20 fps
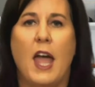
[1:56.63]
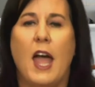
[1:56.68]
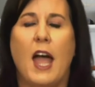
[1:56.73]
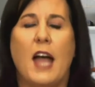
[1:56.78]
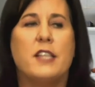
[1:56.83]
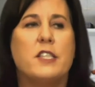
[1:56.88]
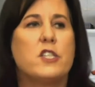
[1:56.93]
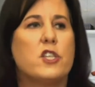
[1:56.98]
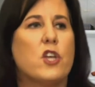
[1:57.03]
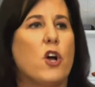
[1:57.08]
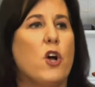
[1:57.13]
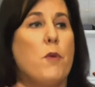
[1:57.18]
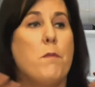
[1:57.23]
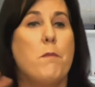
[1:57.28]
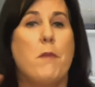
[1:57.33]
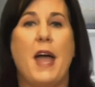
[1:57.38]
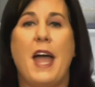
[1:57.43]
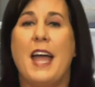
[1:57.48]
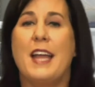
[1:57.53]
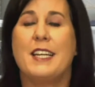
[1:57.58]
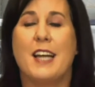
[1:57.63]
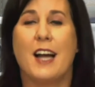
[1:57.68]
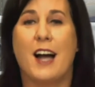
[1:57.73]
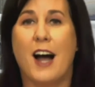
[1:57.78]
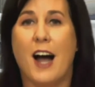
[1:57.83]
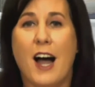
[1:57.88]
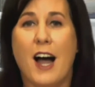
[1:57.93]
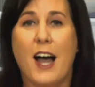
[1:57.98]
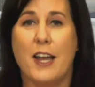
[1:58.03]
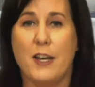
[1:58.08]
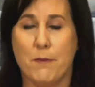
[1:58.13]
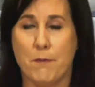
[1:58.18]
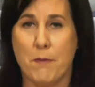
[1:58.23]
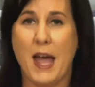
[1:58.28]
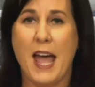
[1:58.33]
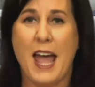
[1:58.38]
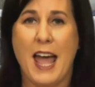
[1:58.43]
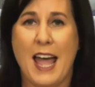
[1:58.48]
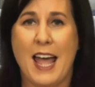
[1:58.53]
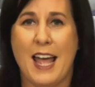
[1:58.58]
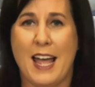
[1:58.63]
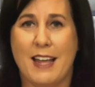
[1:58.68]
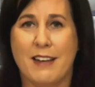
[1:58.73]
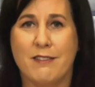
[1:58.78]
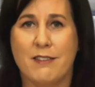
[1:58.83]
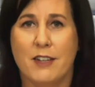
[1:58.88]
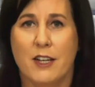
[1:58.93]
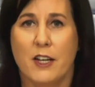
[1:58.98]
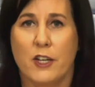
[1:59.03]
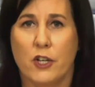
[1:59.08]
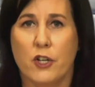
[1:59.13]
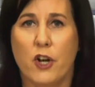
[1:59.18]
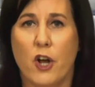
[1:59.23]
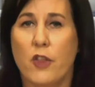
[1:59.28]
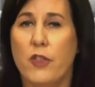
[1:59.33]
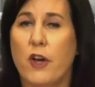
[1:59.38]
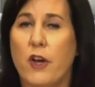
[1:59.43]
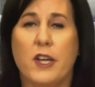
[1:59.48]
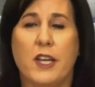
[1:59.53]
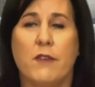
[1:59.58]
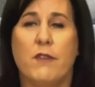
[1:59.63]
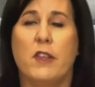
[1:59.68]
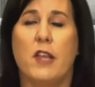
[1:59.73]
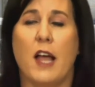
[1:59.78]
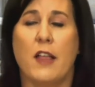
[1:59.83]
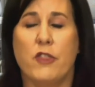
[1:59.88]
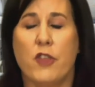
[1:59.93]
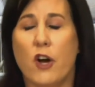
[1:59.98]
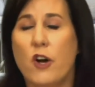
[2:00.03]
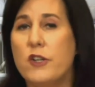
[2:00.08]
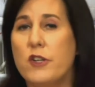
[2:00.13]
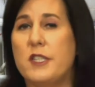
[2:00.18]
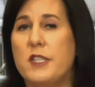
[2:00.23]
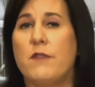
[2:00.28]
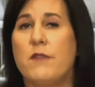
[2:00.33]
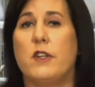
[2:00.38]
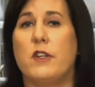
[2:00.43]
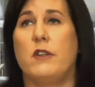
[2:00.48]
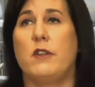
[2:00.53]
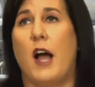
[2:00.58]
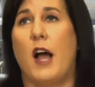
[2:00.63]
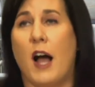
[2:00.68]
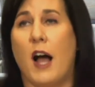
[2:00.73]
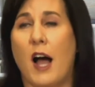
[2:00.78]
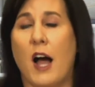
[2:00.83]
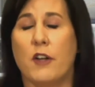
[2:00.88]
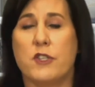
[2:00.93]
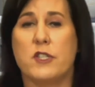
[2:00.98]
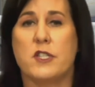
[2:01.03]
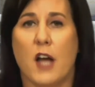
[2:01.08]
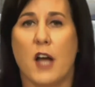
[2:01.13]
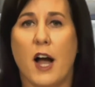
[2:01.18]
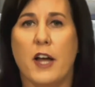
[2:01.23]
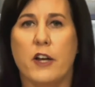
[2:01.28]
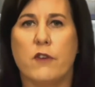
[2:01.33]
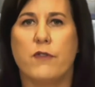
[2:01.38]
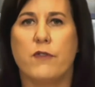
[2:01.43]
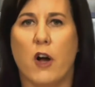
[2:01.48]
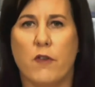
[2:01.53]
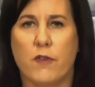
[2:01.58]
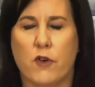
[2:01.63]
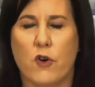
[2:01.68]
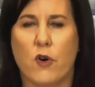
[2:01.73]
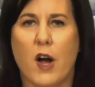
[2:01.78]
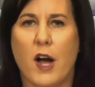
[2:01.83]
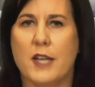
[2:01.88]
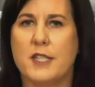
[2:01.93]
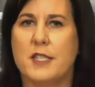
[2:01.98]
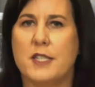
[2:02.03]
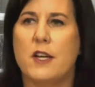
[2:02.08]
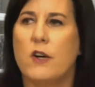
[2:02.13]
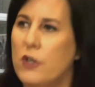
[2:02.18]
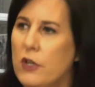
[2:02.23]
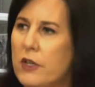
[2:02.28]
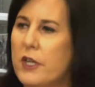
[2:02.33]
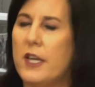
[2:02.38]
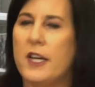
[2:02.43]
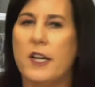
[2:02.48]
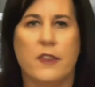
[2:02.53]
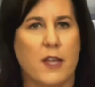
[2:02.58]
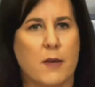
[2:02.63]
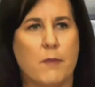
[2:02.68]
And so man, you know, those even outside of Christ, they're looking at